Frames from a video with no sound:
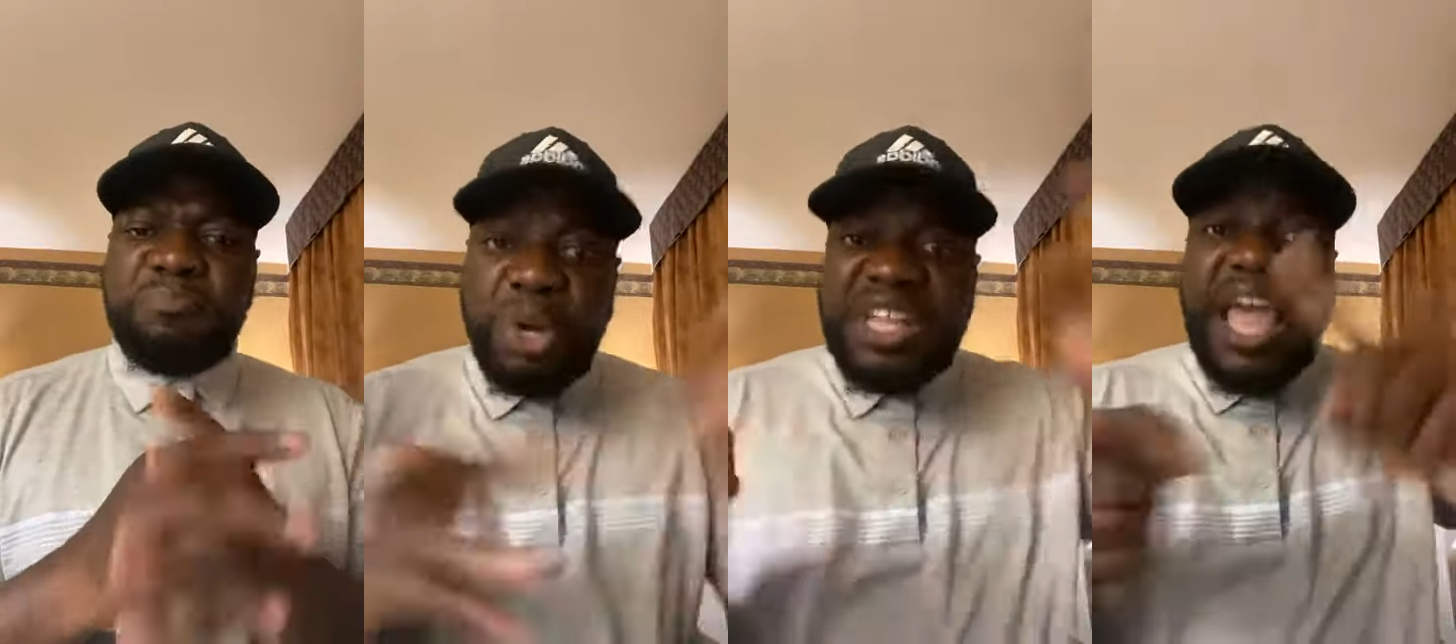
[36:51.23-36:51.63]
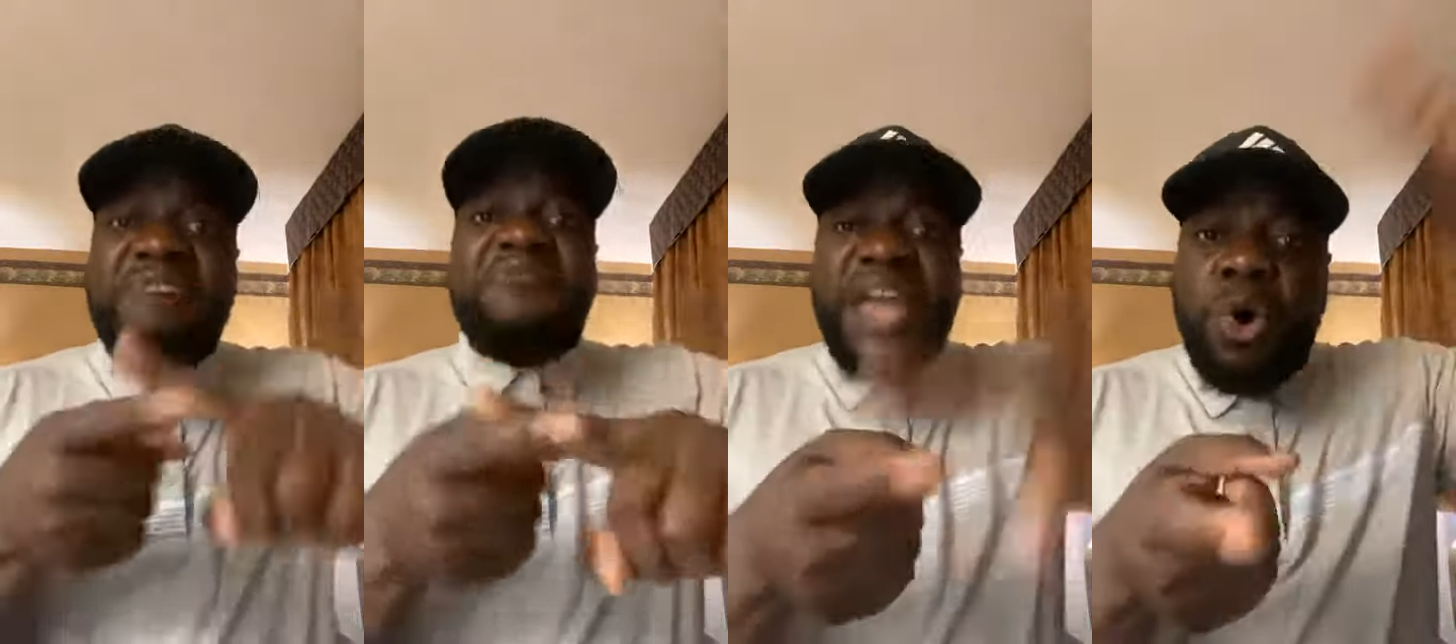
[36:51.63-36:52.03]
Both
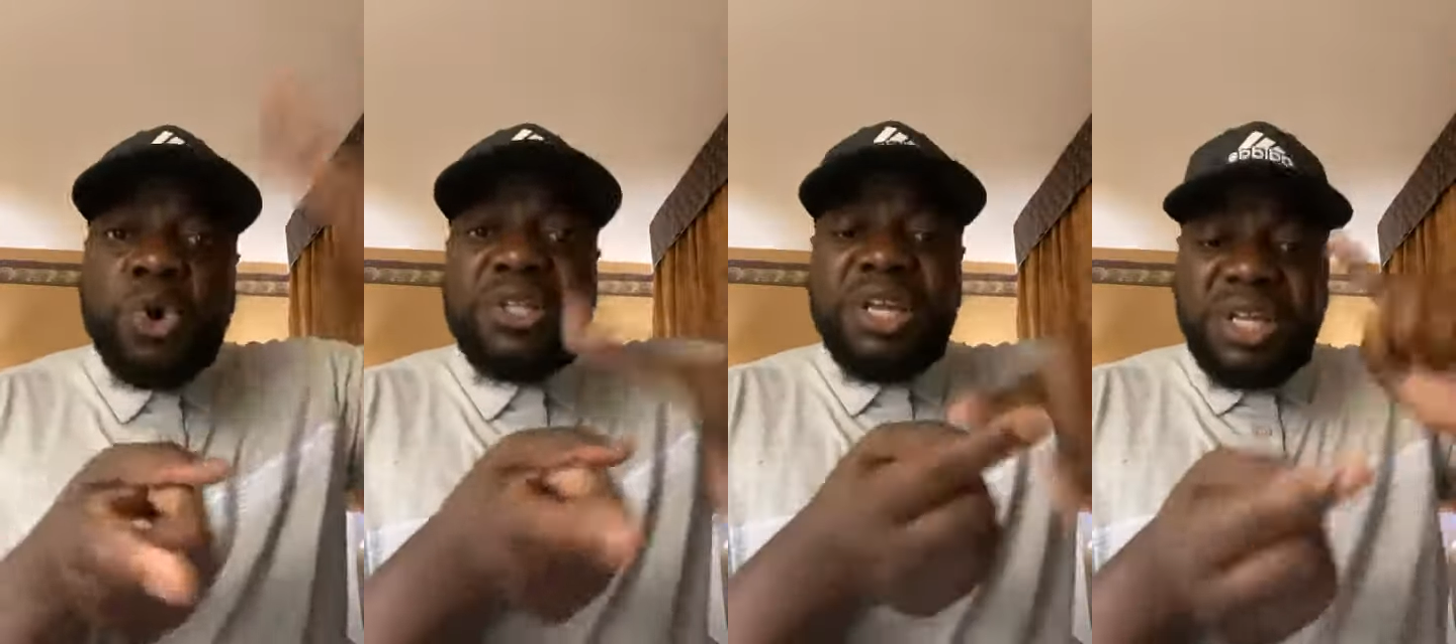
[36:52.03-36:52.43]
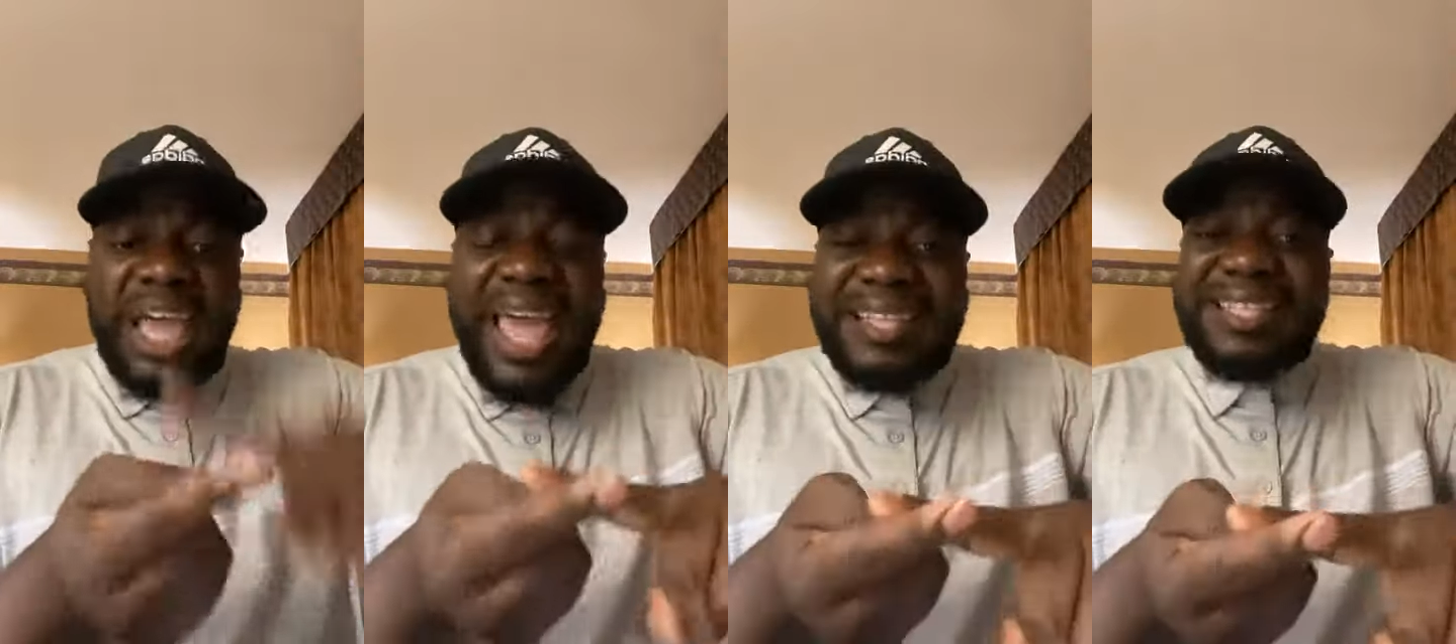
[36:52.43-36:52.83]
airfare,
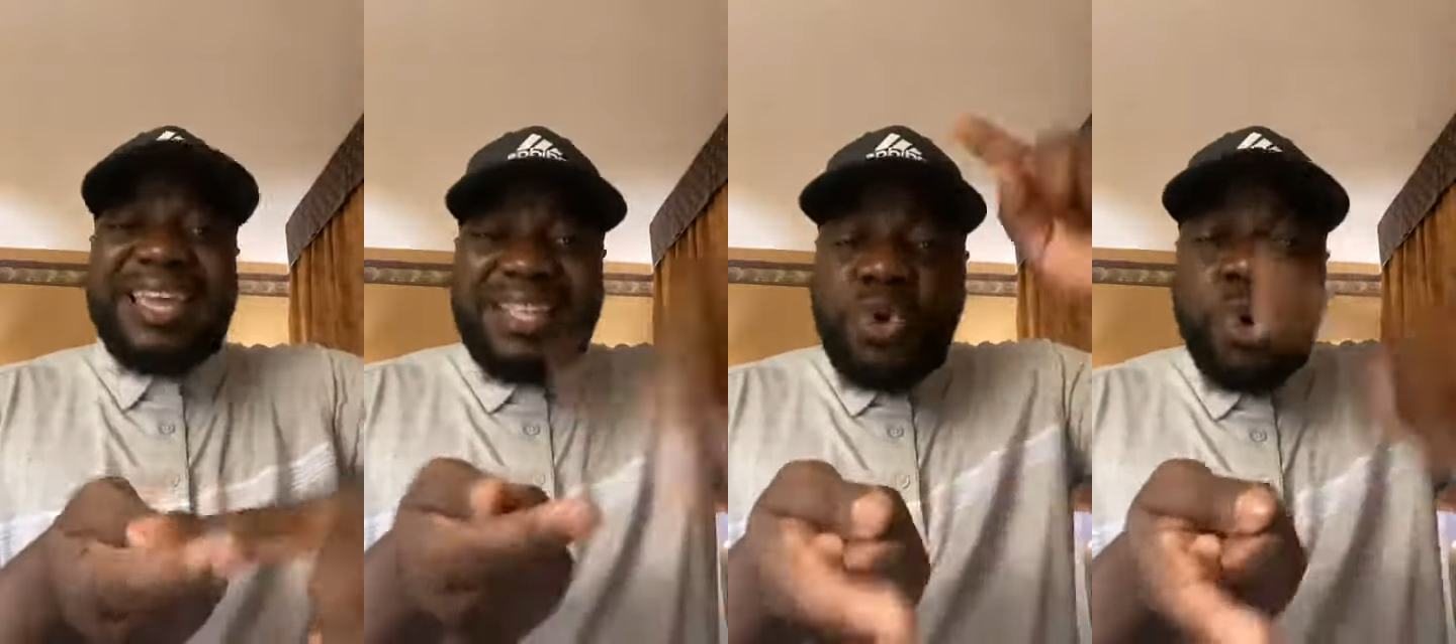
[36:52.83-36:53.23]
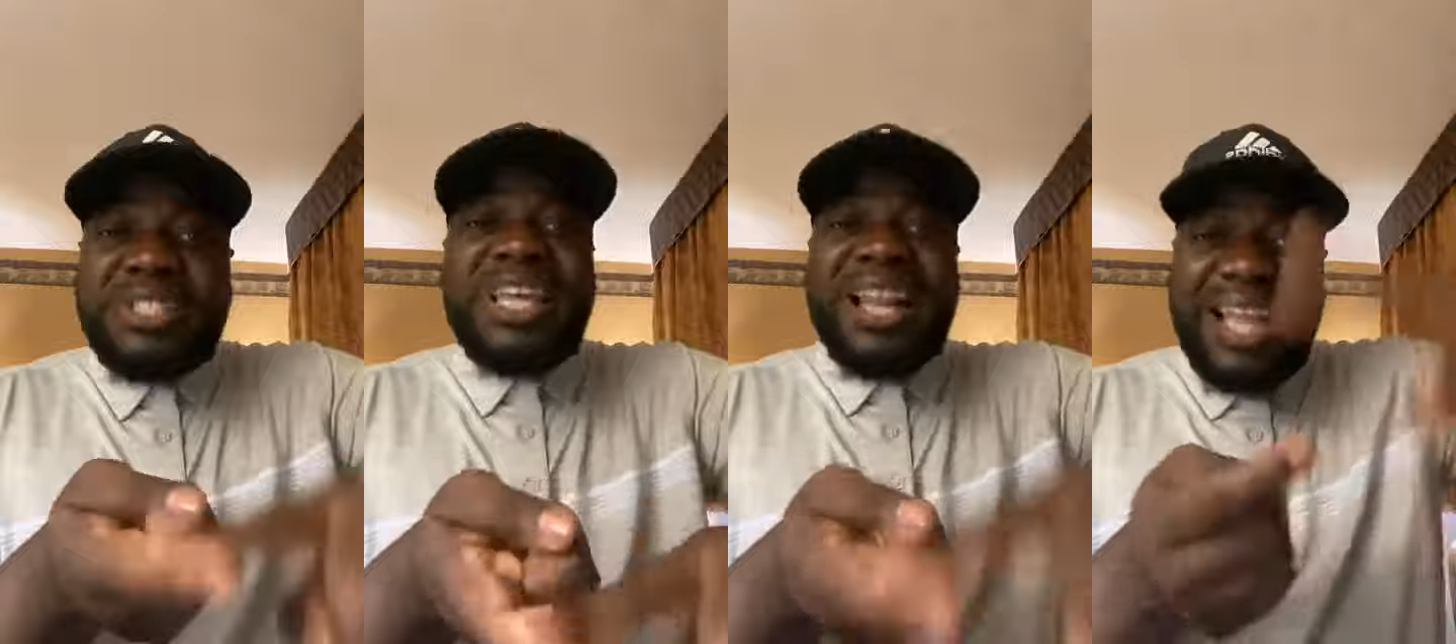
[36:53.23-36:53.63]
air ticket,
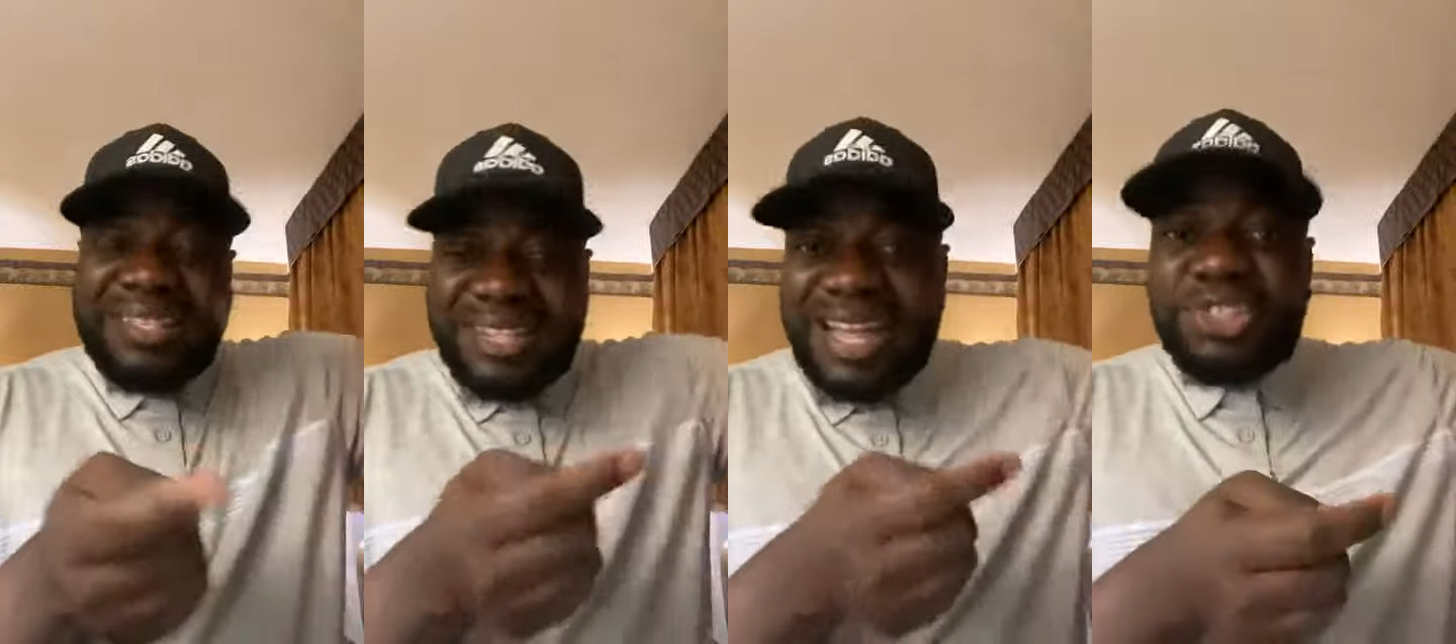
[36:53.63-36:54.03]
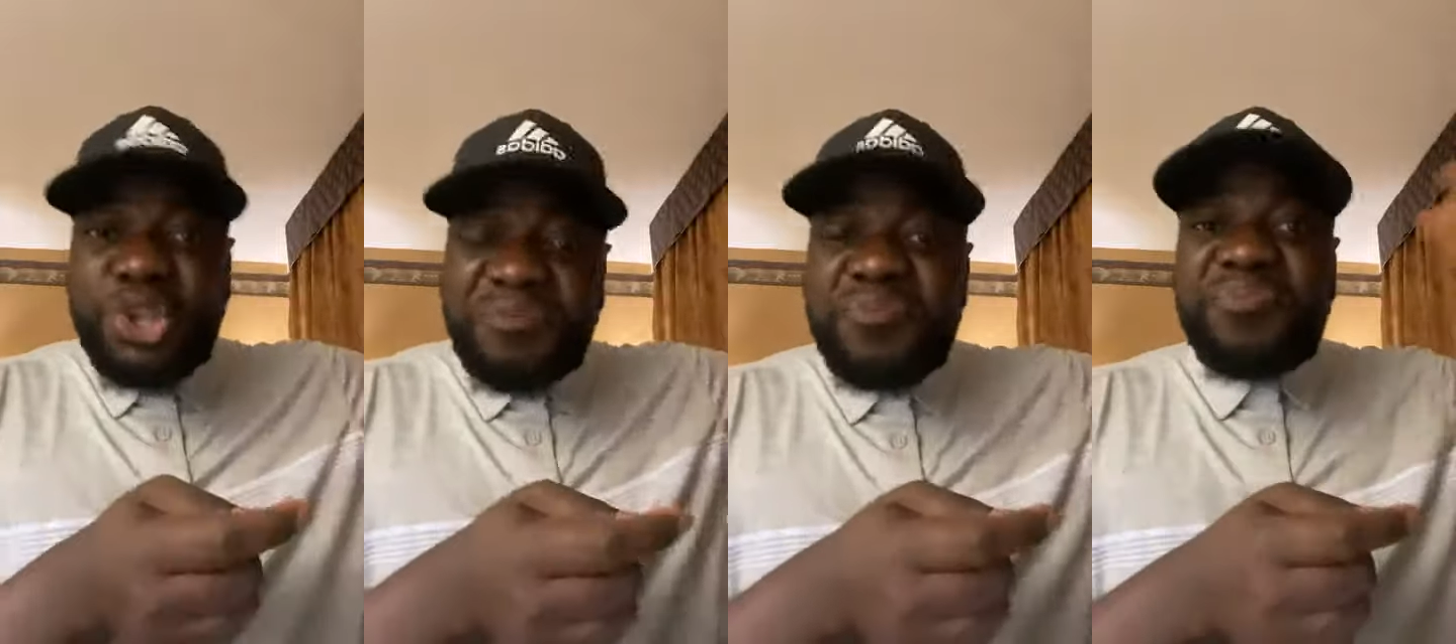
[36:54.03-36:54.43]
hotel, and
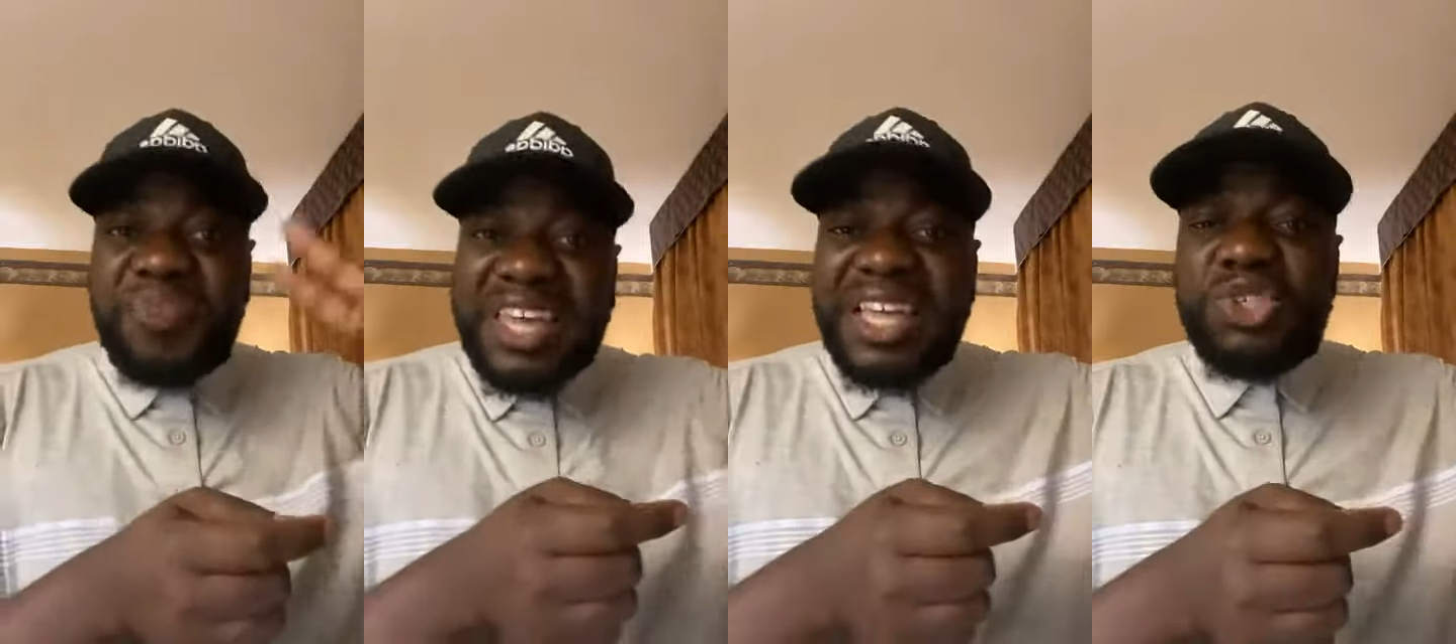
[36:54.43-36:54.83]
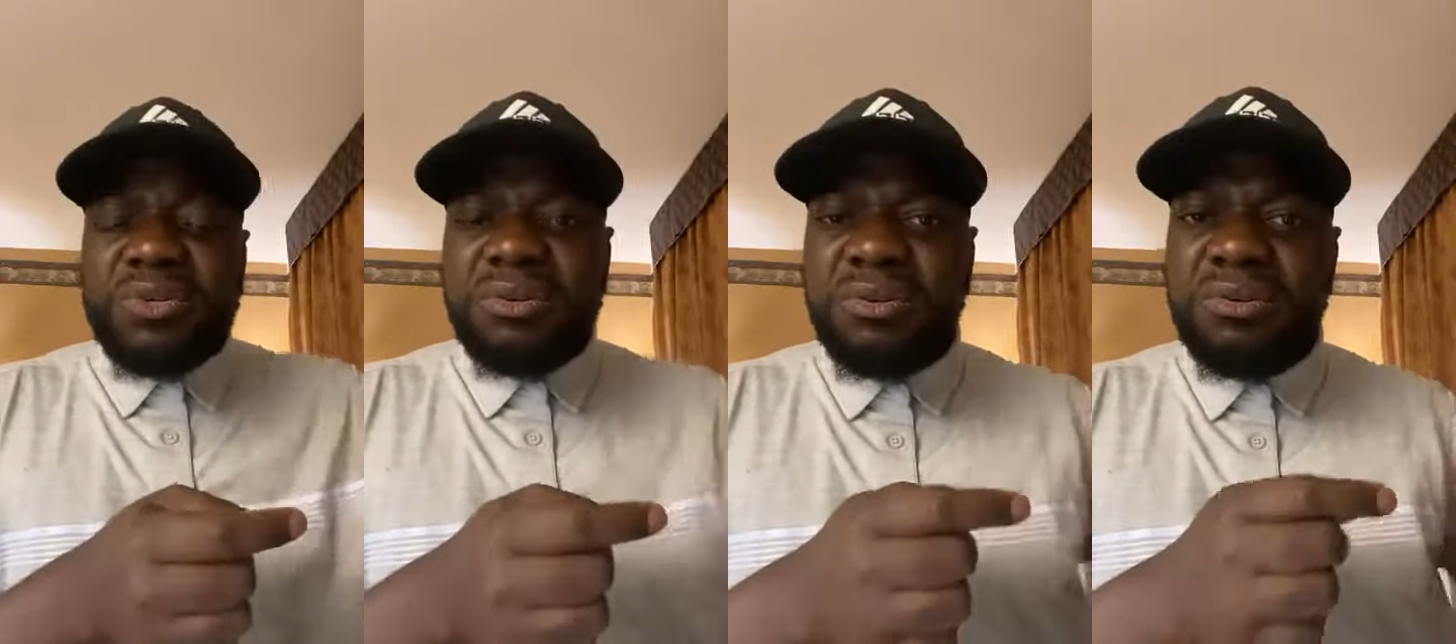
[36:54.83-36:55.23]
that vacation.